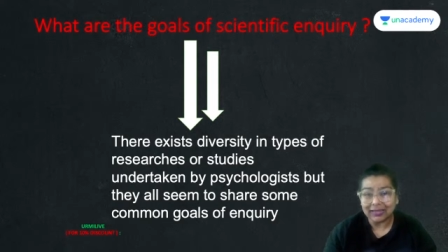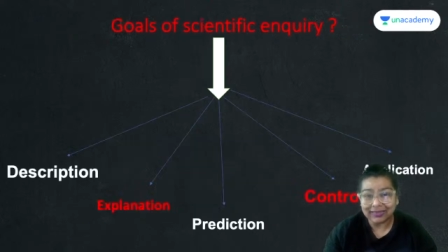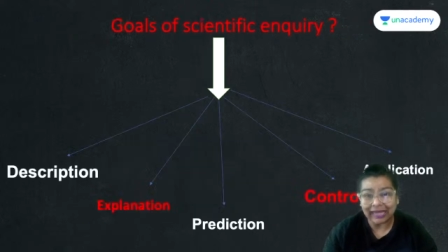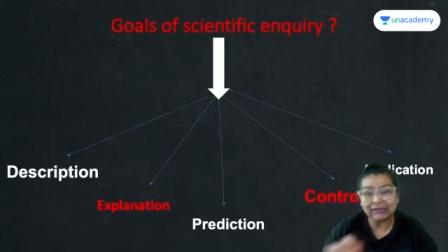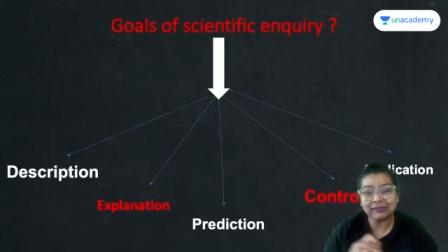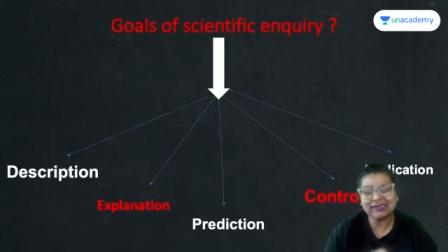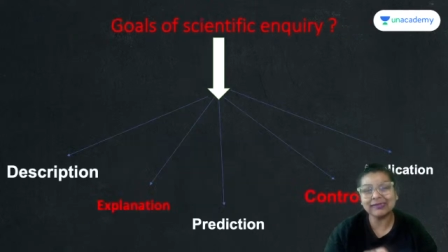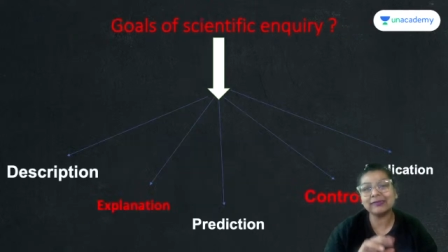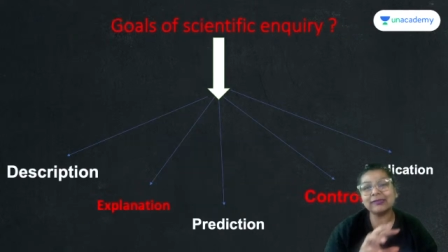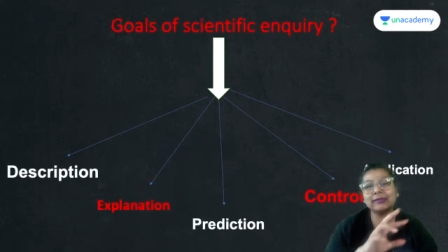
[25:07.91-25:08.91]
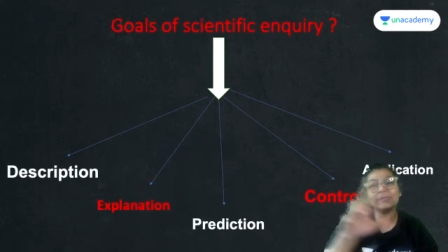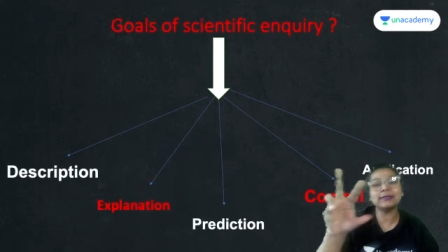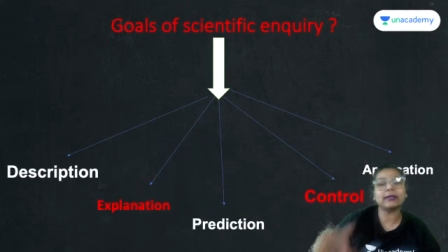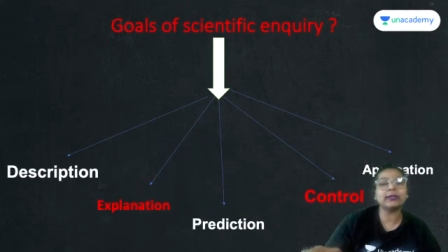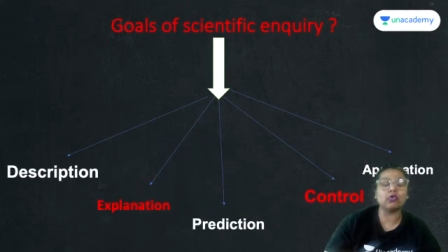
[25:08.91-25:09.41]
That's the reason. These
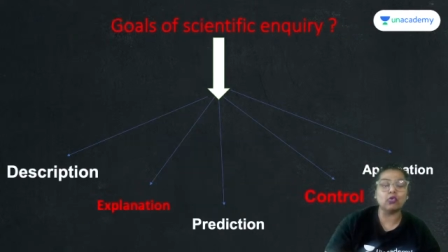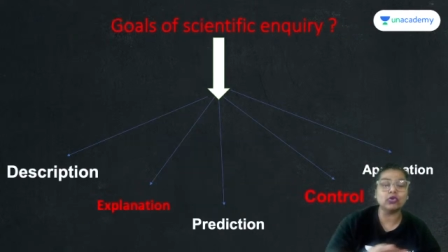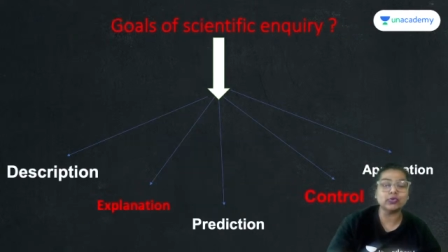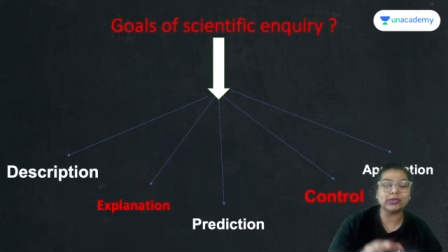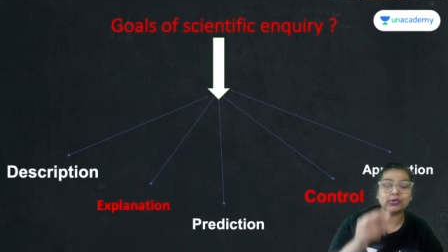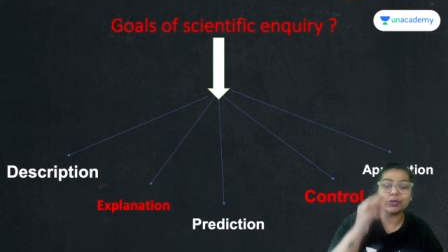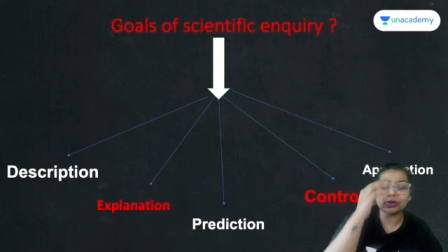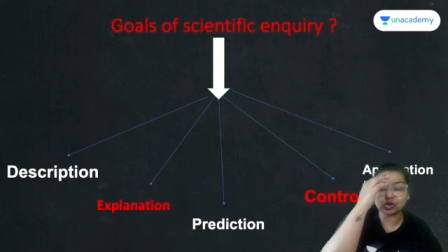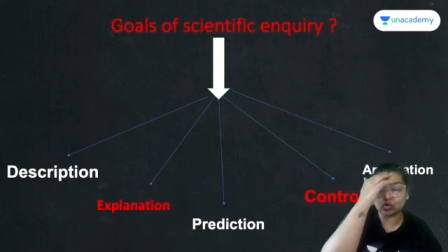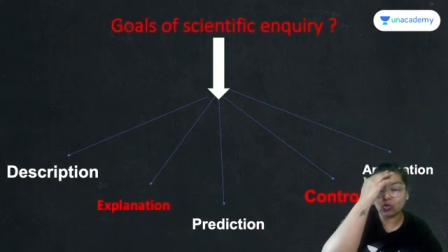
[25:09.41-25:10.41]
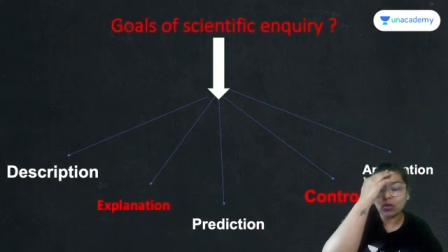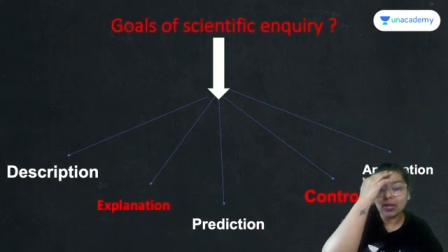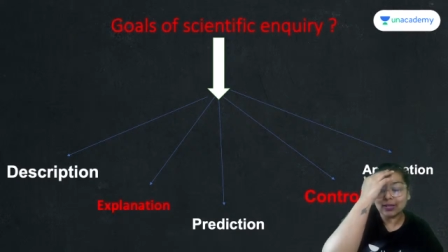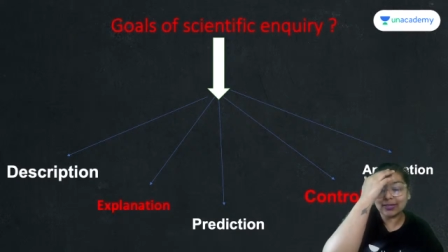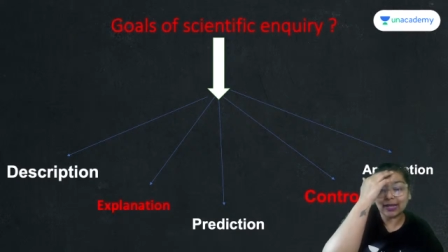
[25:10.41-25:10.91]
are the goals which you can show
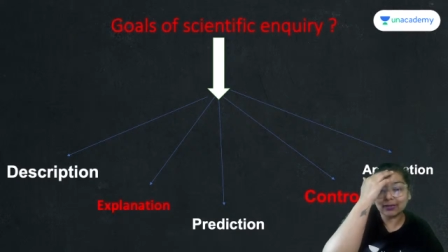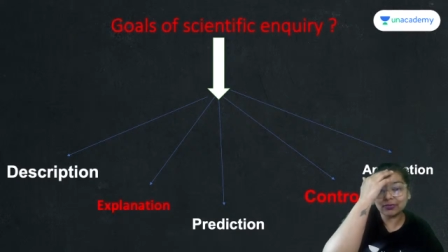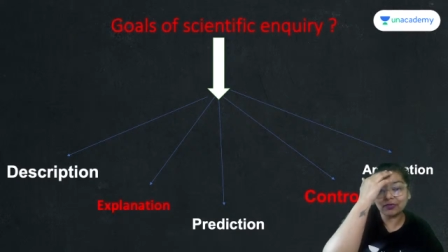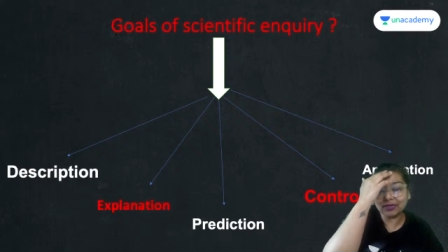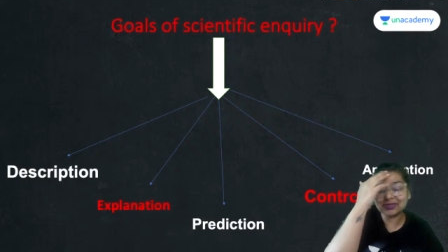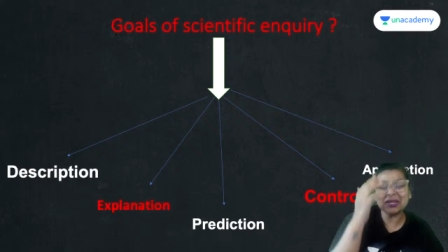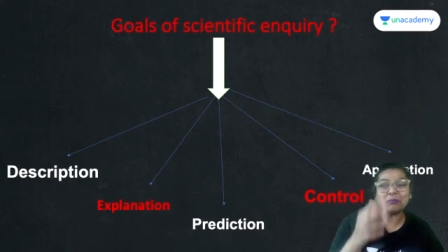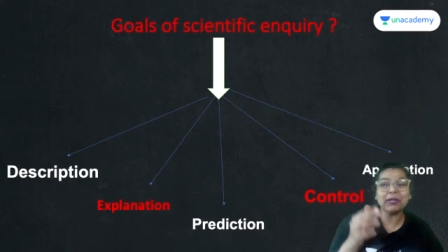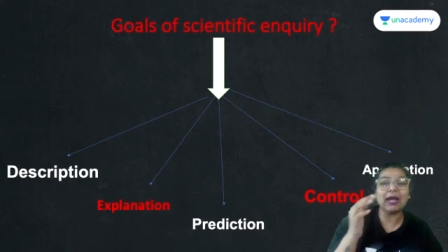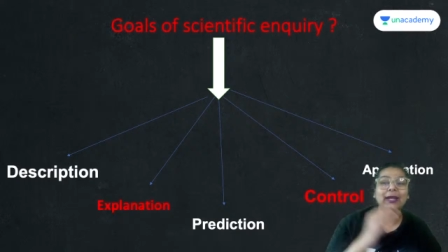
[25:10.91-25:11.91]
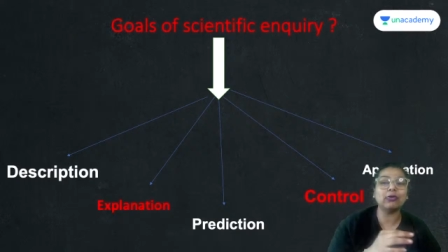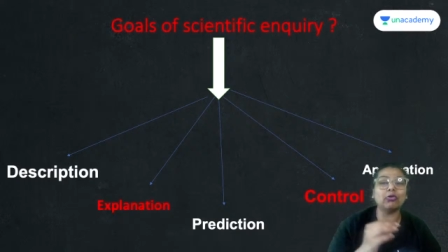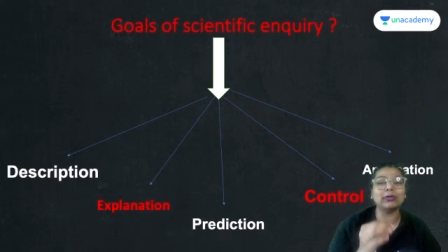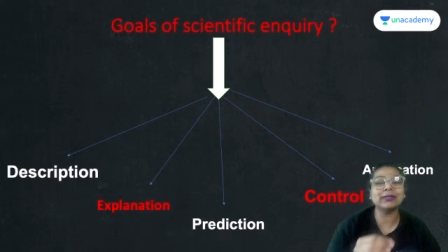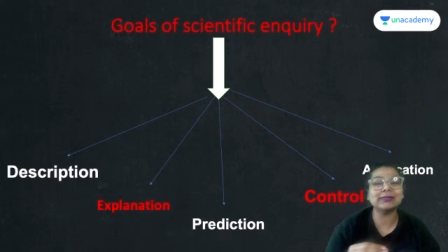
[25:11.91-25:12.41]
that the reason behind
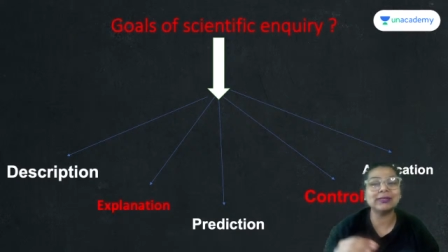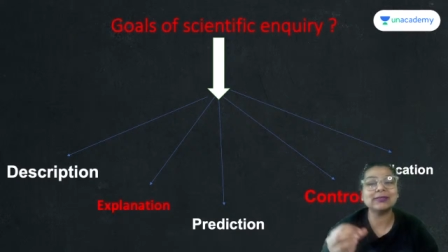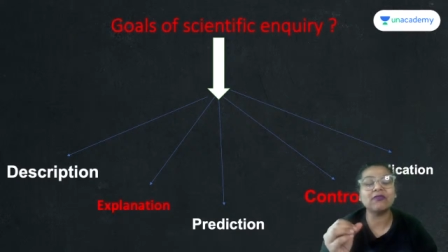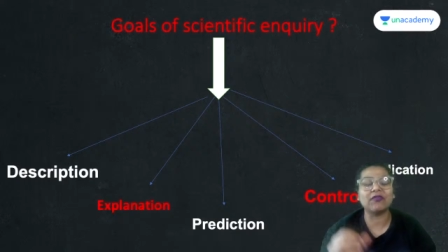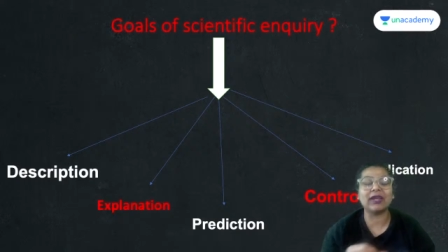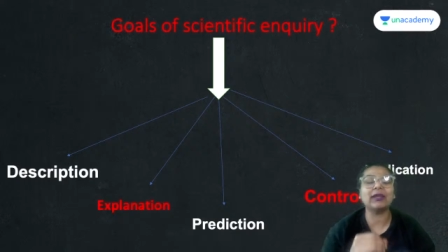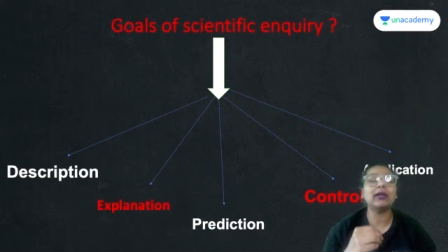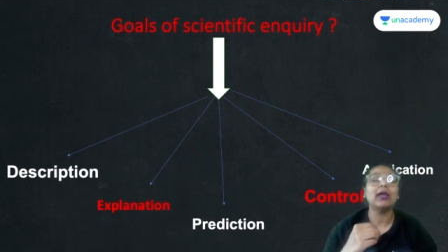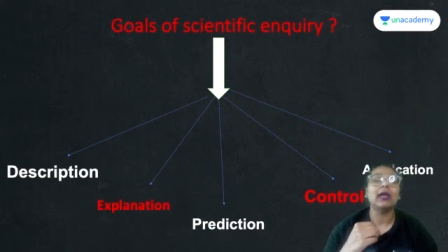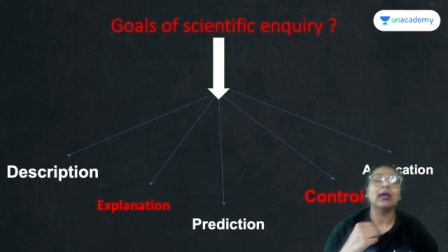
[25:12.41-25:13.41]
all these things are very